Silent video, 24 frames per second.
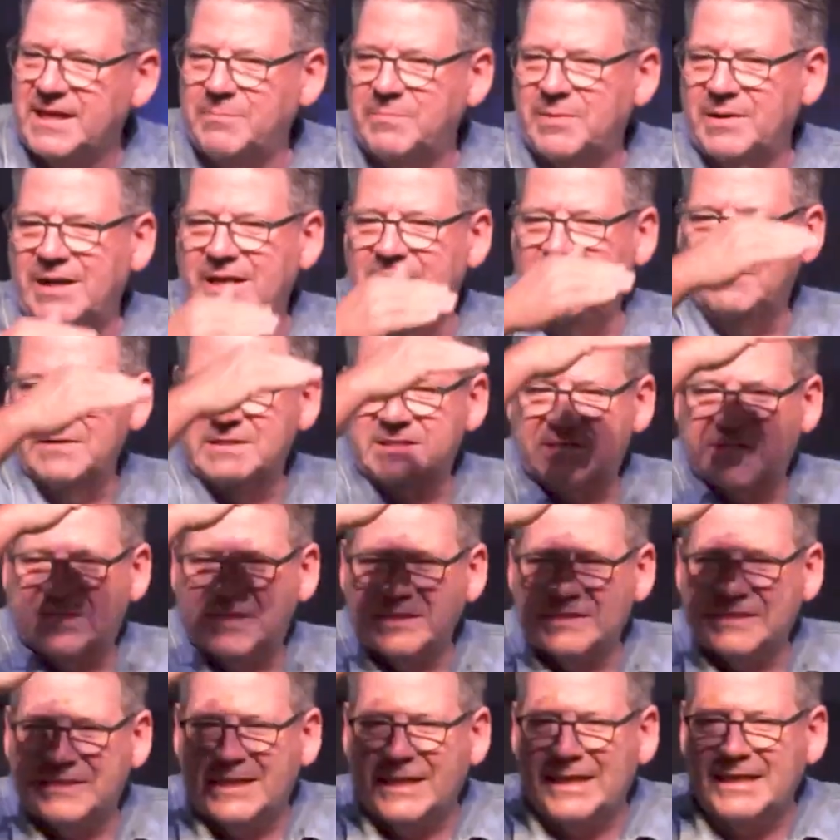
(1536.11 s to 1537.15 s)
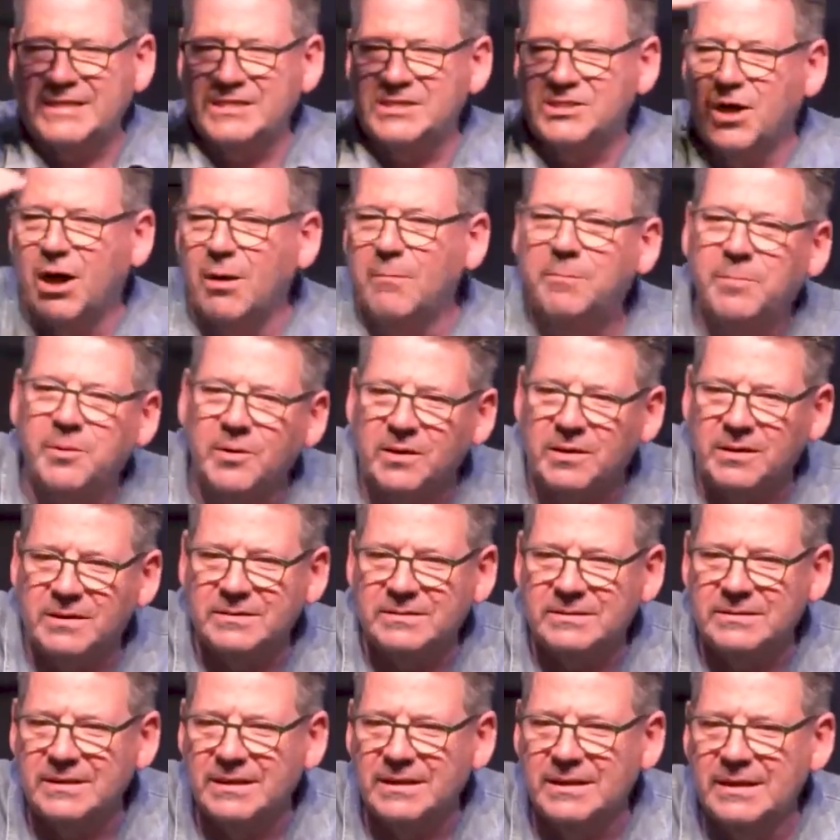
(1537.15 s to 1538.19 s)
I believe it's just an example.
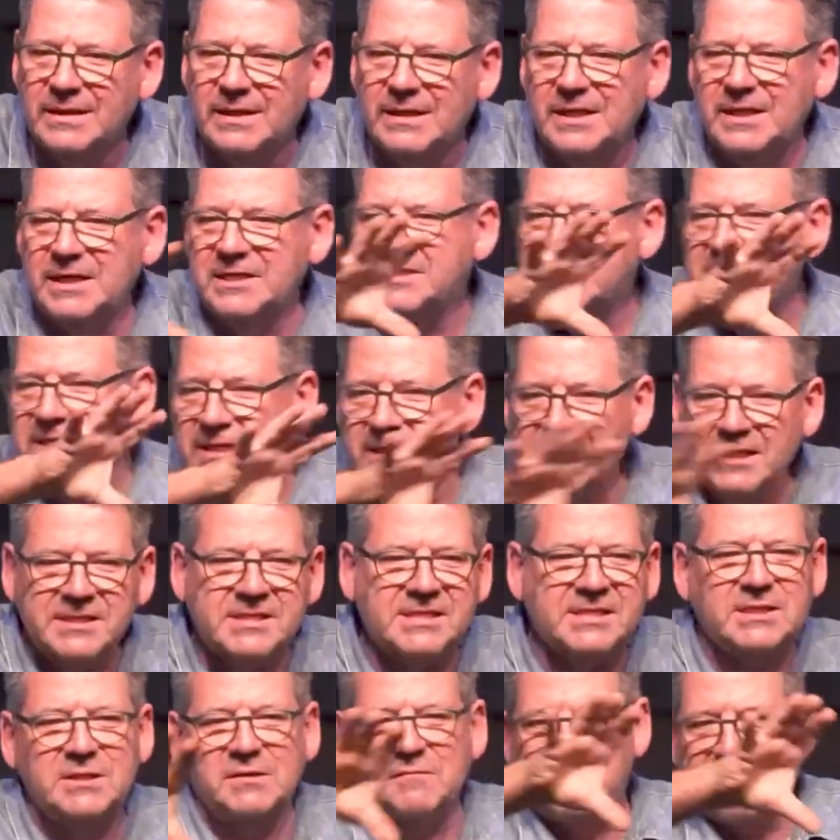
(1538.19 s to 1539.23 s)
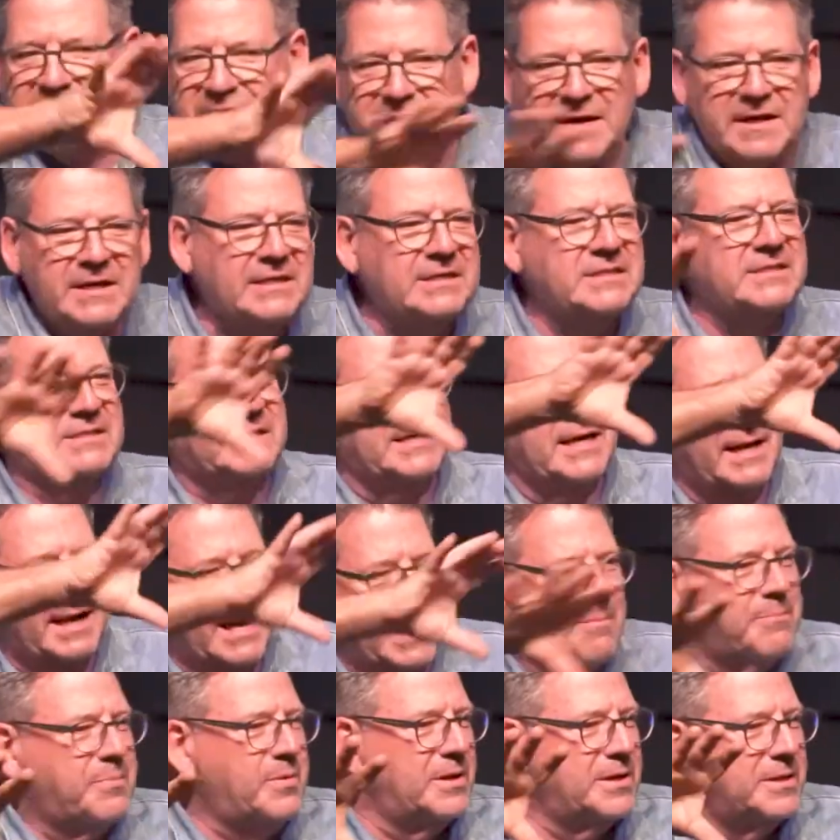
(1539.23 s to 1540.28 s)
It's a list of things that
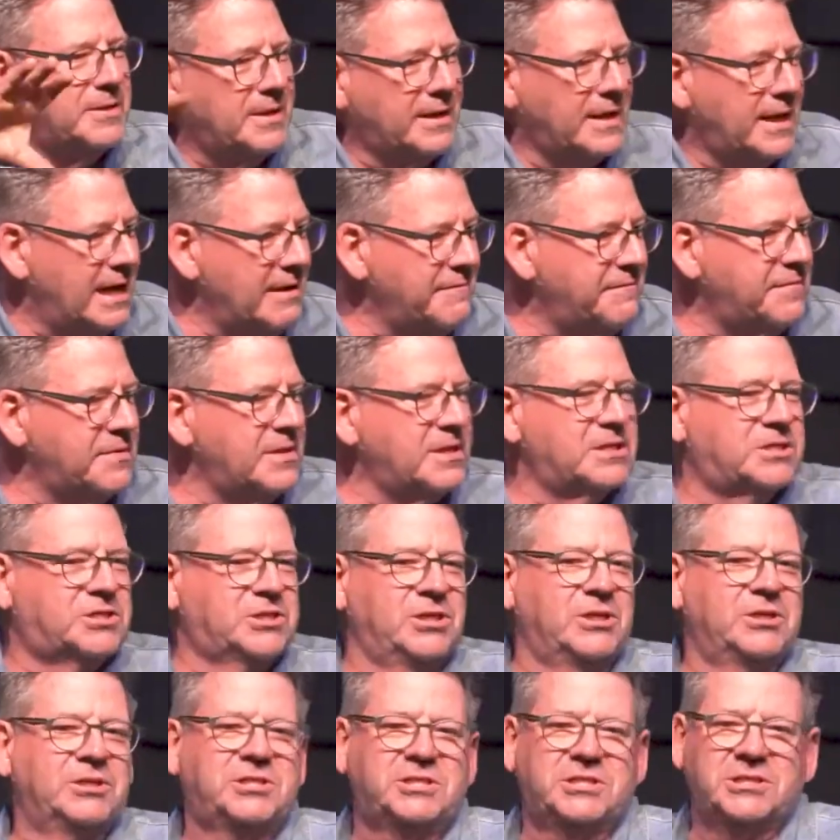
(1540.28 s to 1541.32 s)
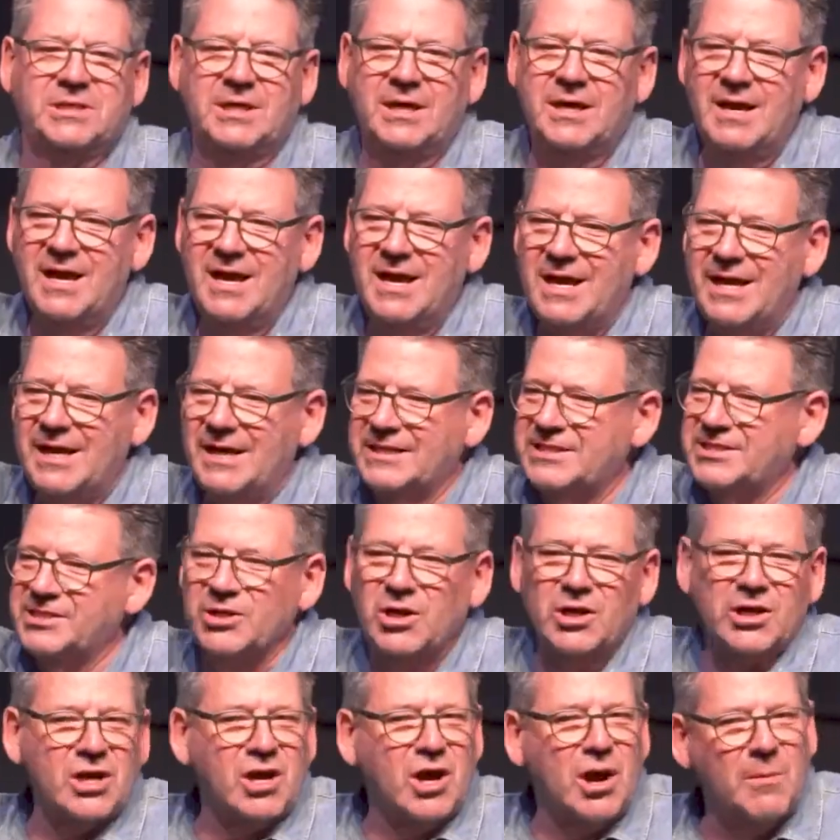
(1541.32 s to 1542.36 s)
happen in the life of the church it's
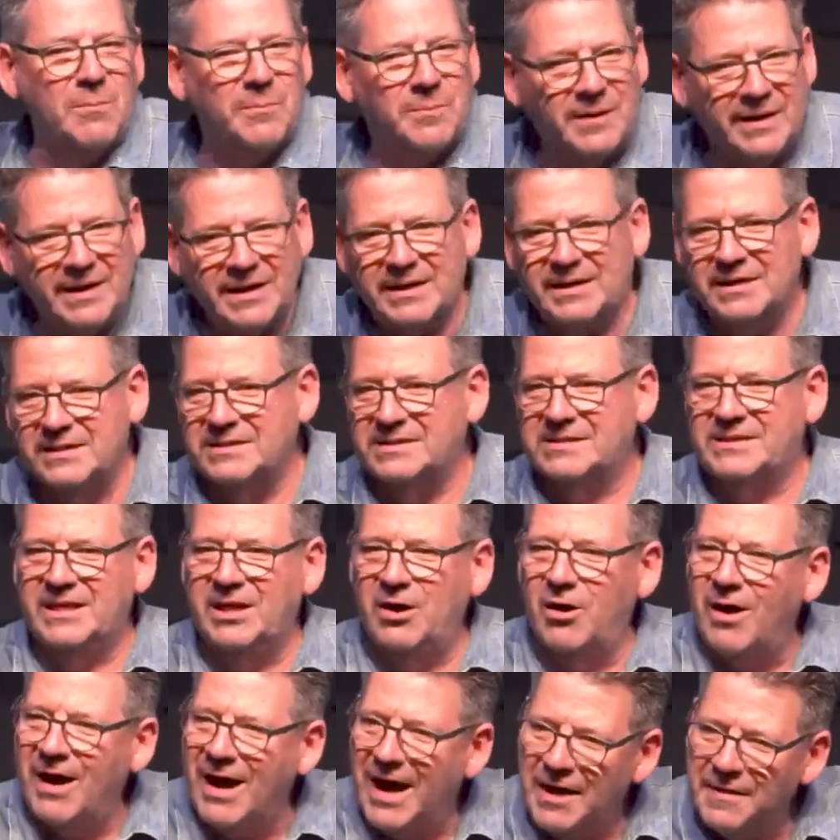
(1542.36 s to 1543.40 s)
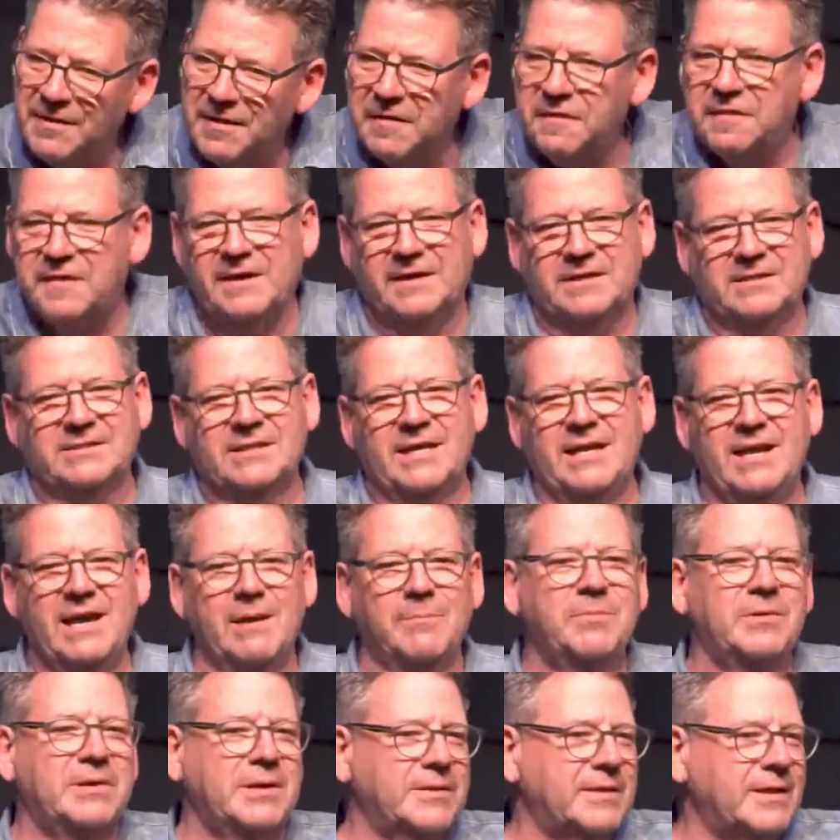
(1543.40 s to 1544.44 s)
not a complete list. There are other things that
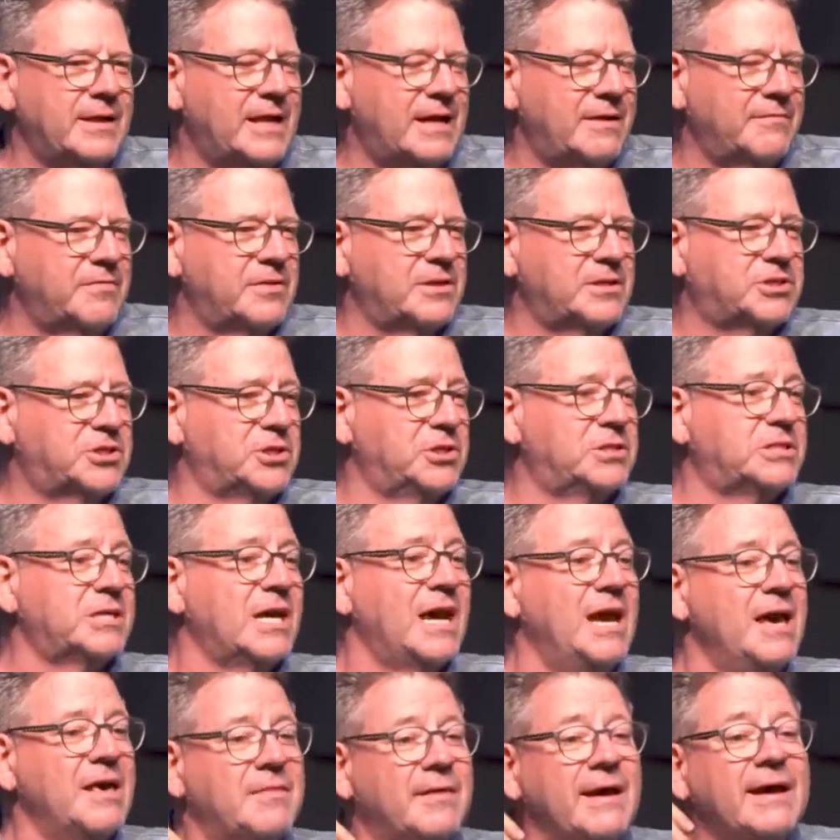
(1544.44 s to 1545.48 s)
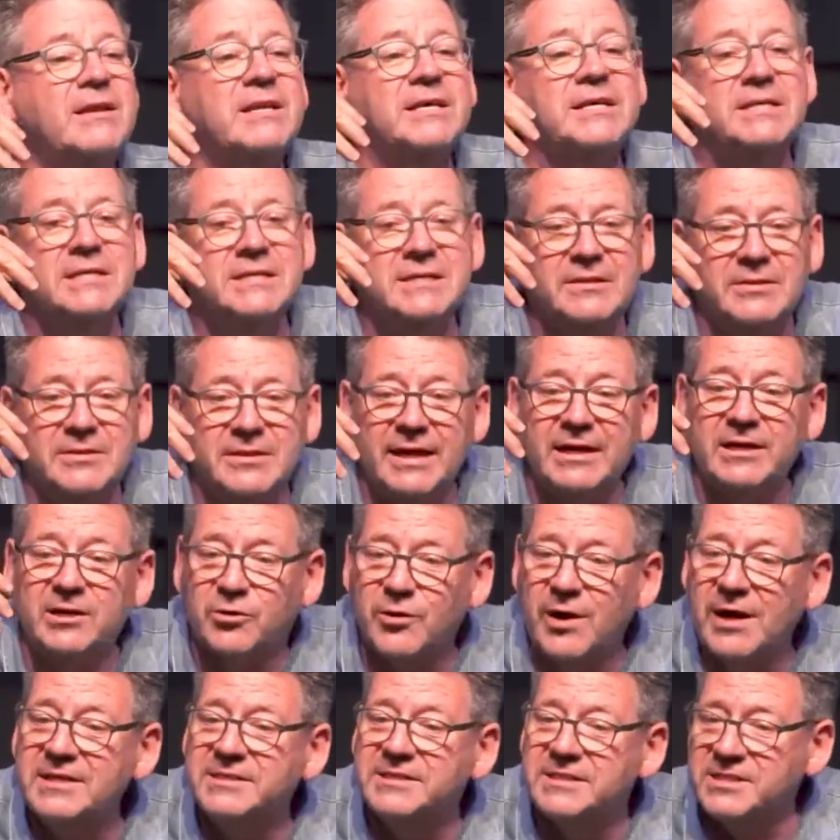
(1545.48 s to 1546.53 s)
happen in the life of the church that, that
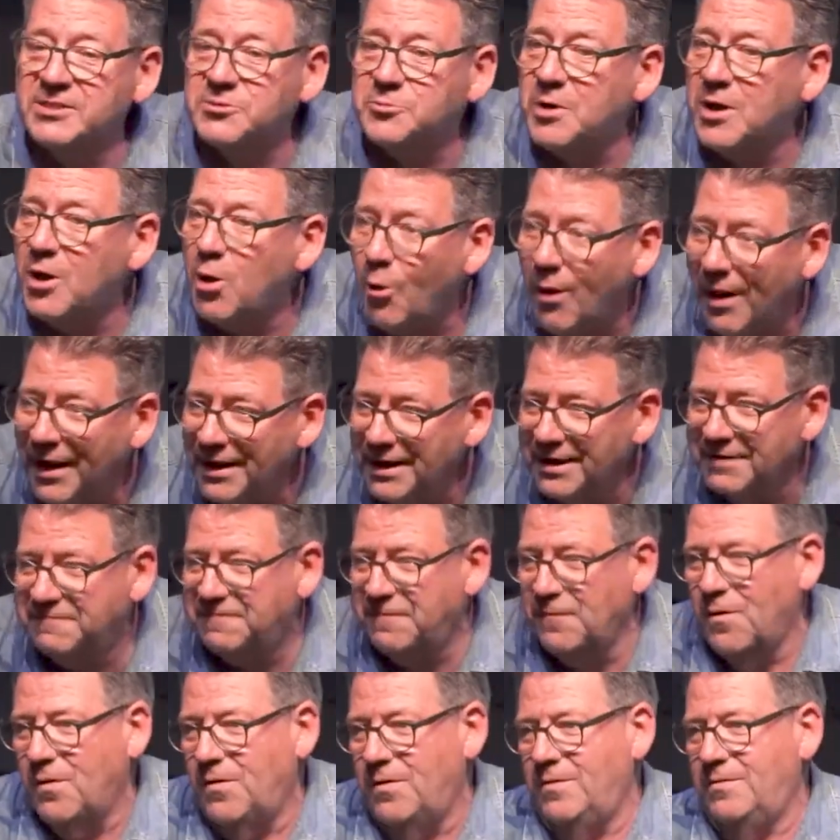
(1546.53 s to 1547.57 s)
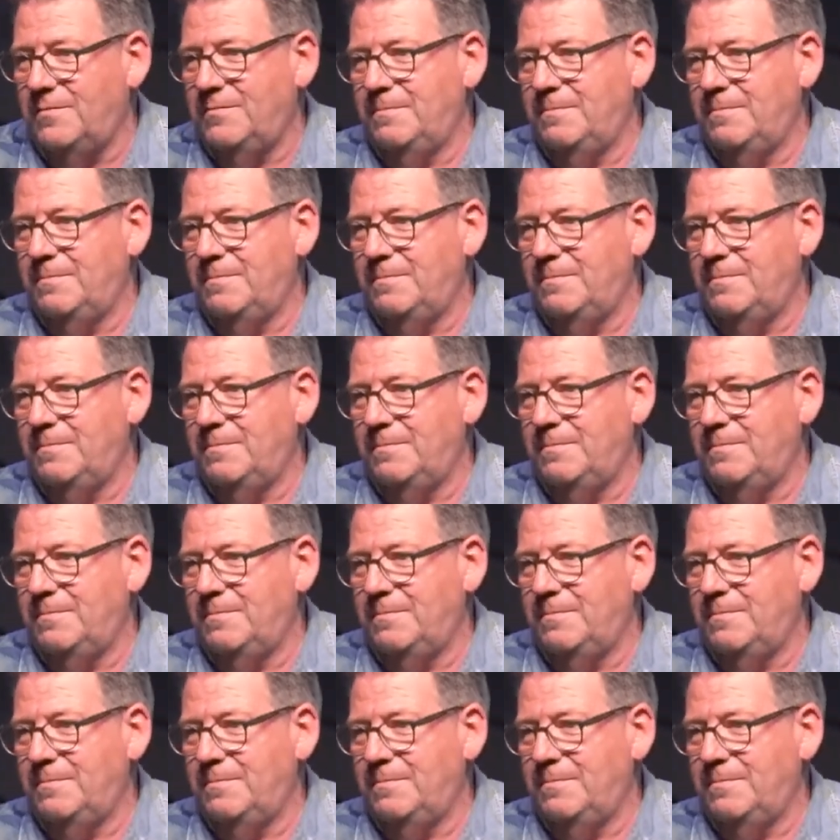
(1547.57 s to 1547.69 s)
grace is required for.